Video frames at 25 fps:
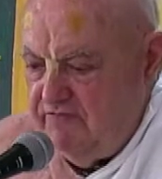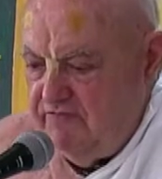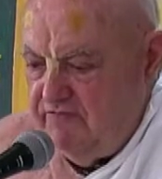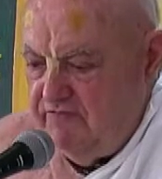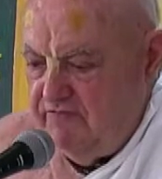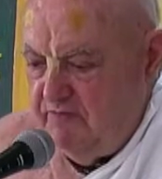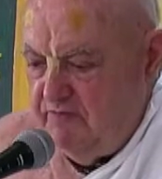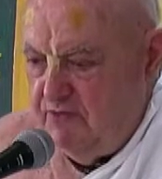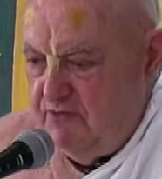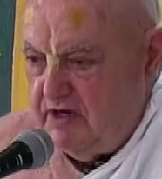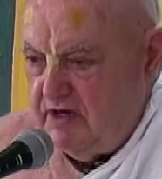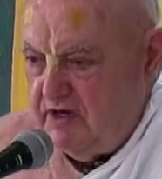
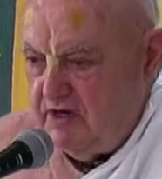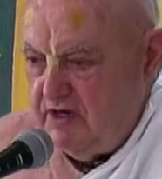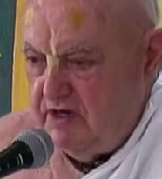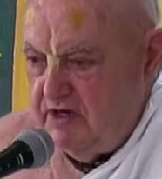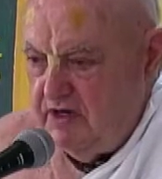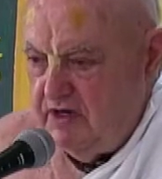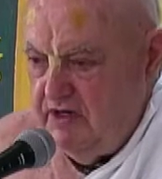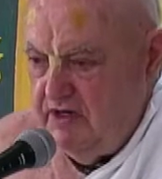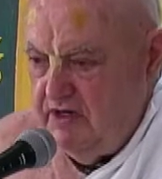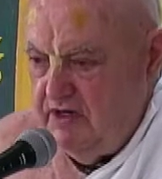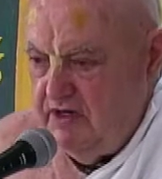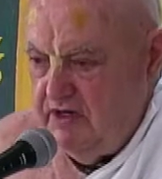give a
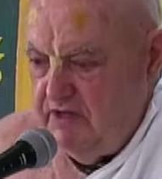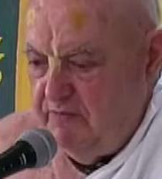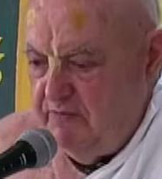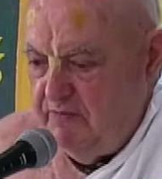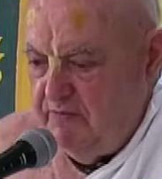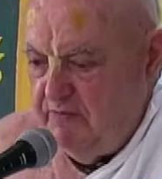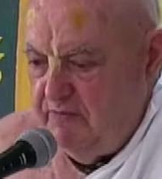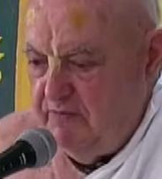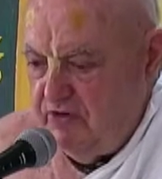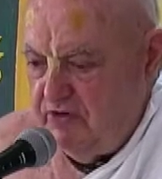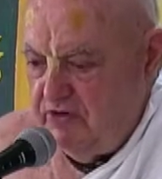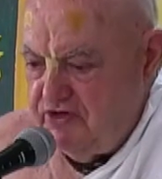book
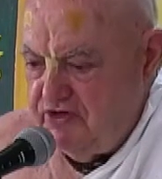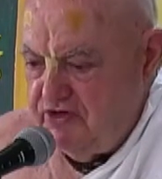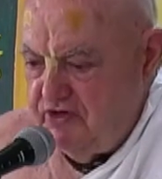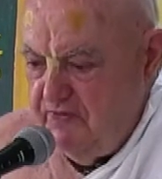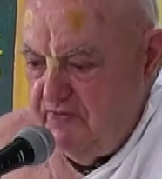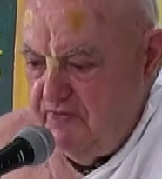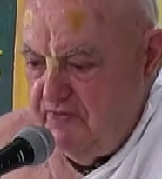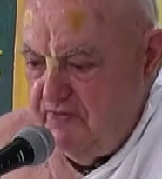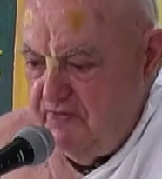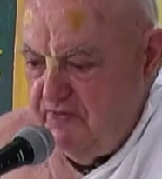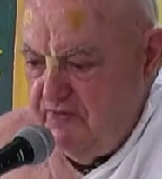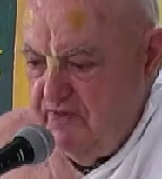to a
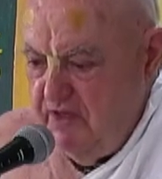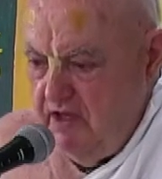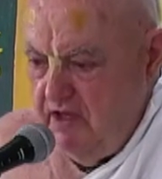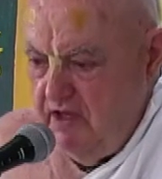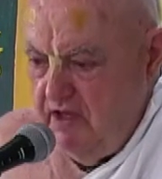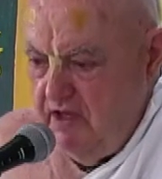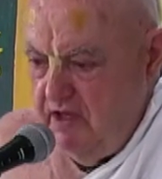person,